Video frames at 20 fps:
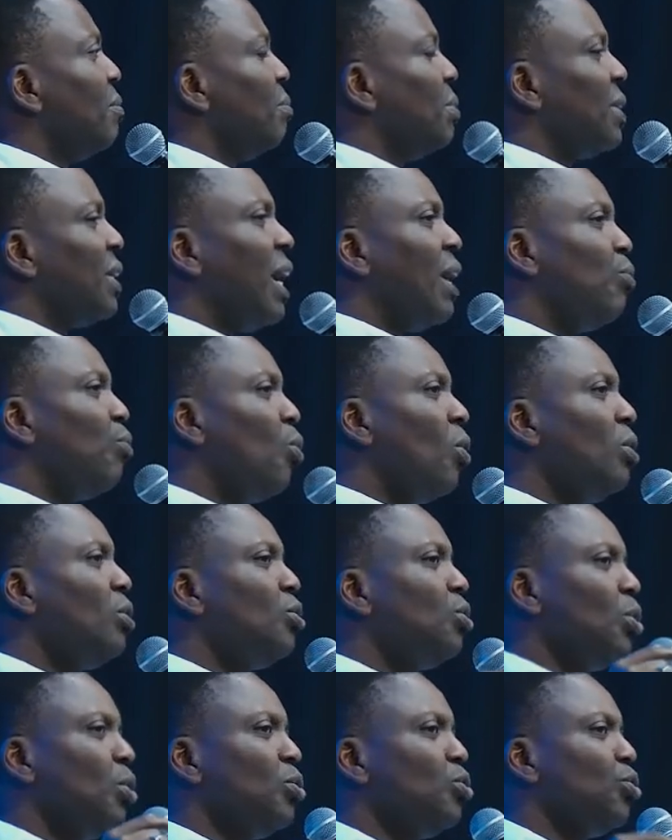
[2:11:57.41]
But I
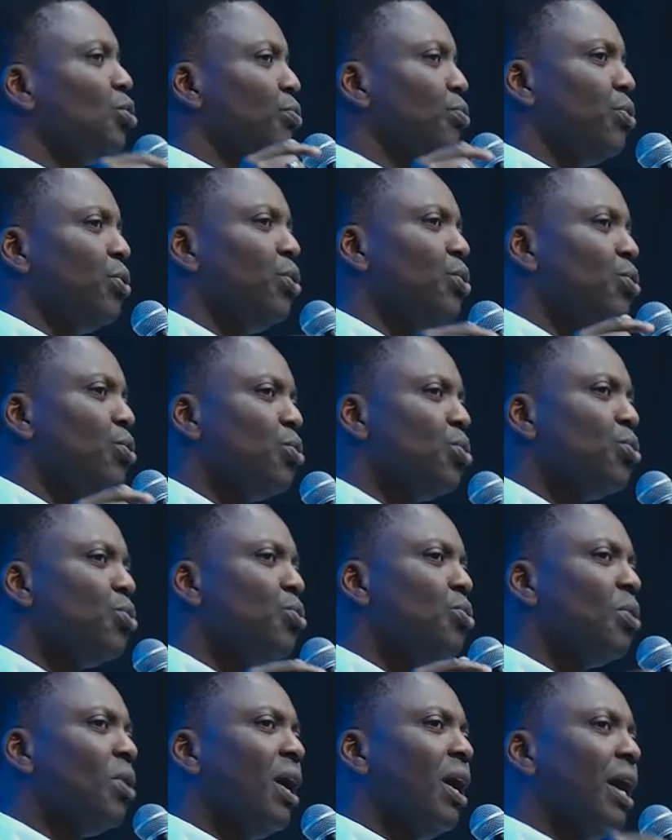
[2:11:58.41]
want those of you
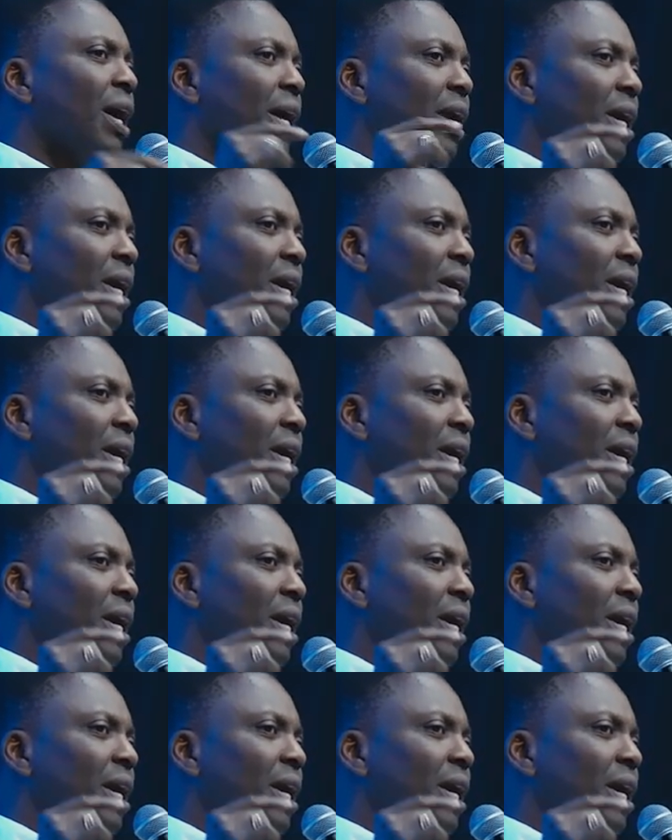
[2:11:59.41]
who are